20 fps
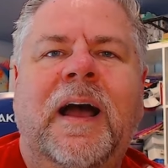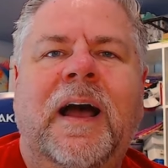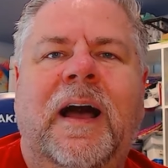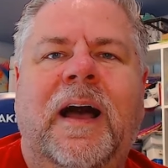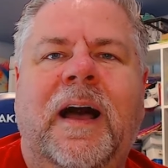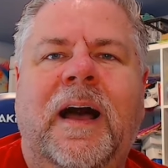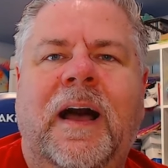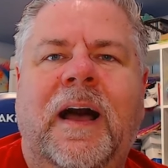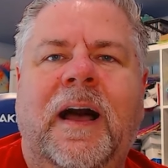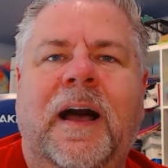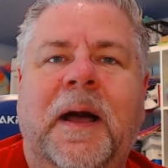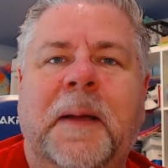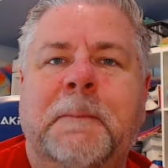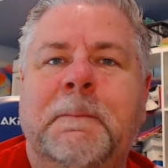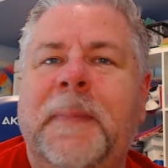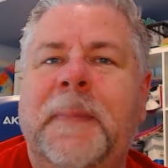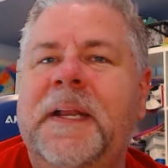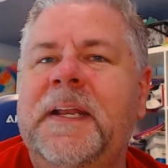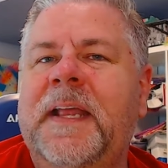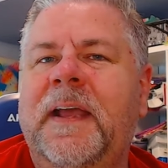Uh,
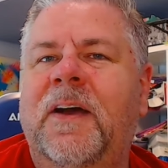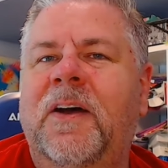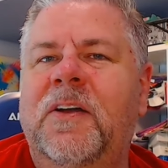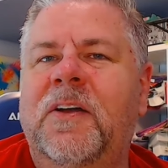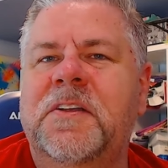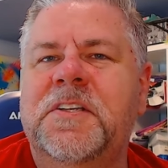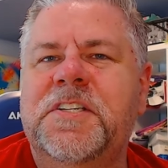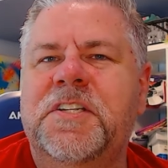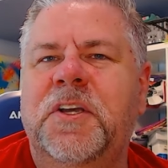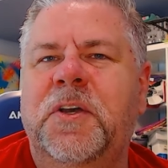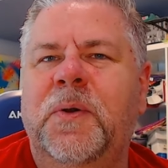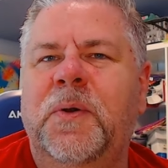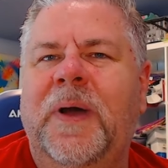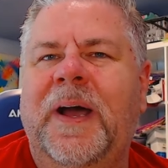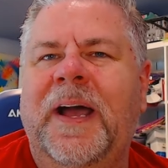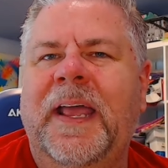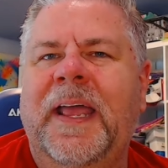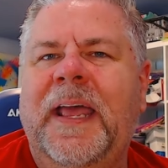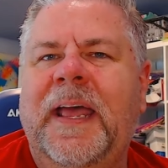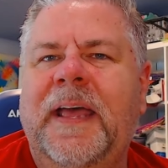on Monday, also,
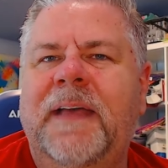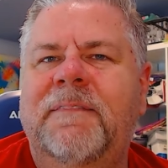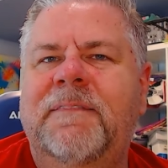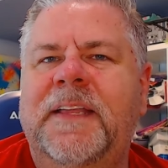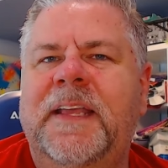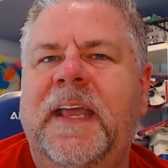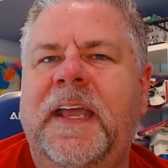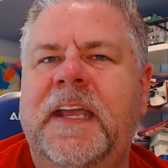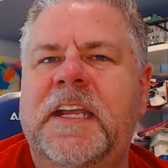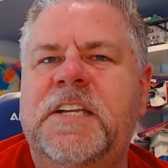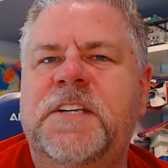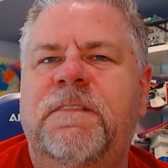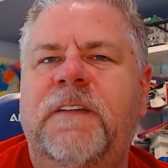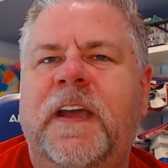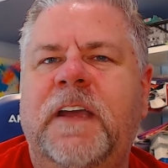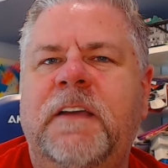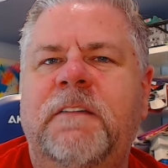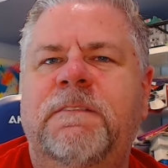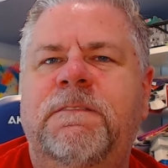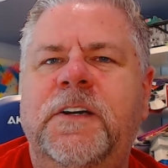I have the
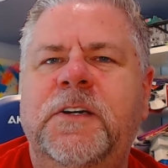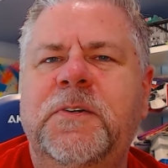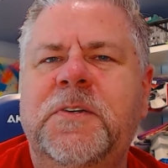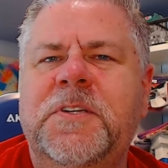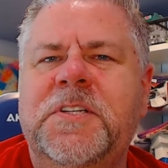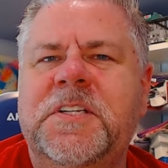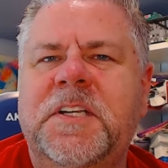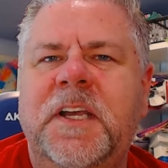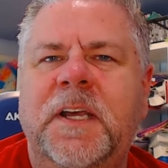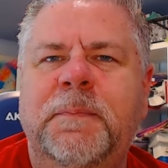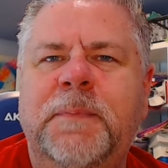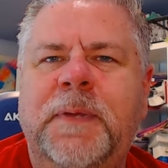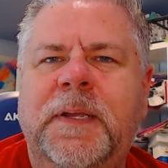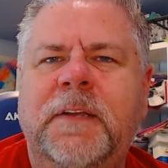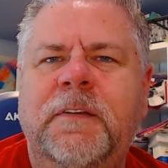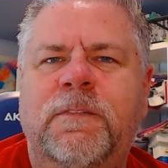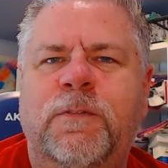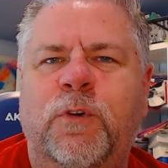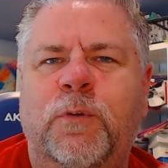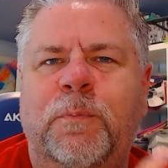HVAC folks
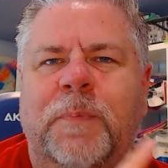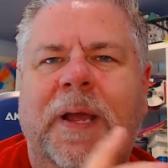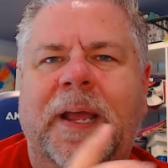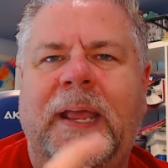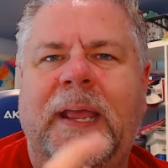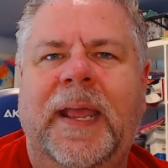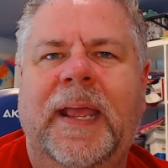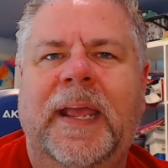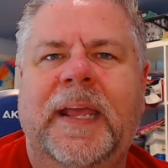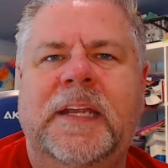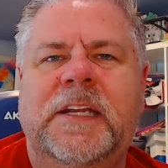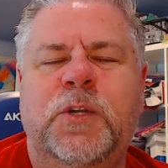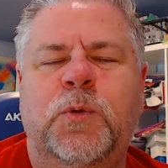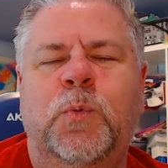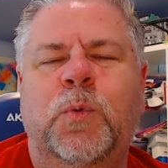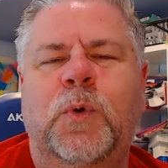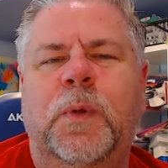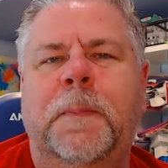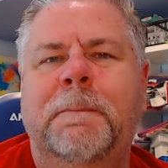coming for my annual